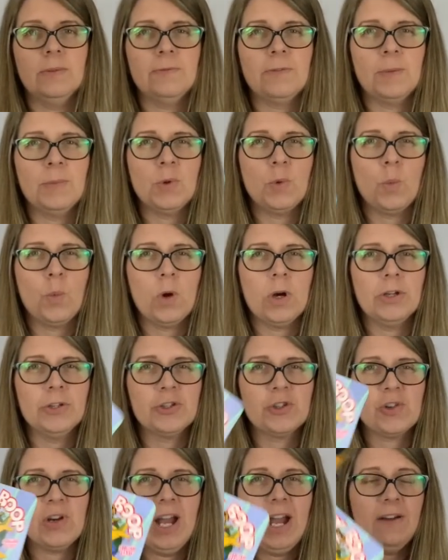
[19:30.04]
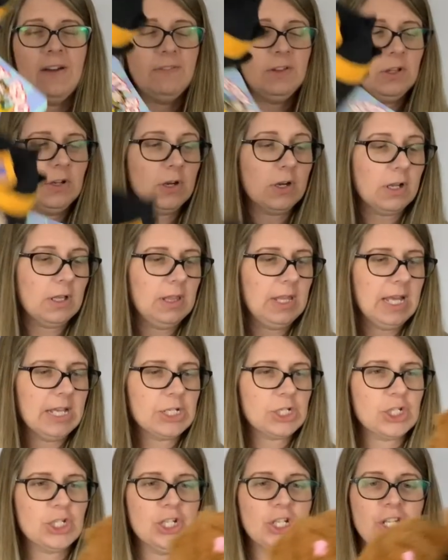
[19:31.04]
from the World Traveler
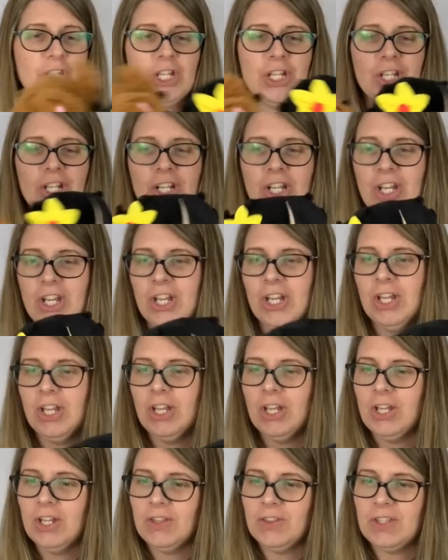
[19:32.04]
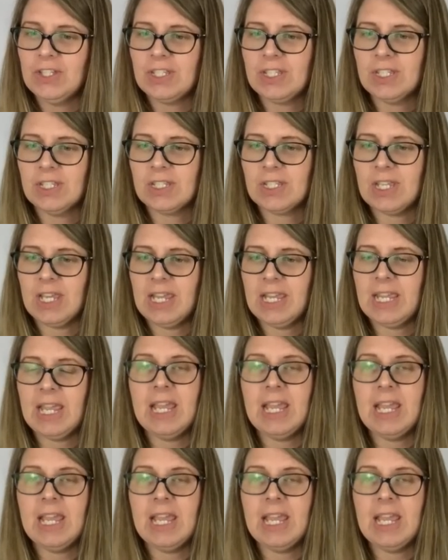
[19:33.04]
collection. This is like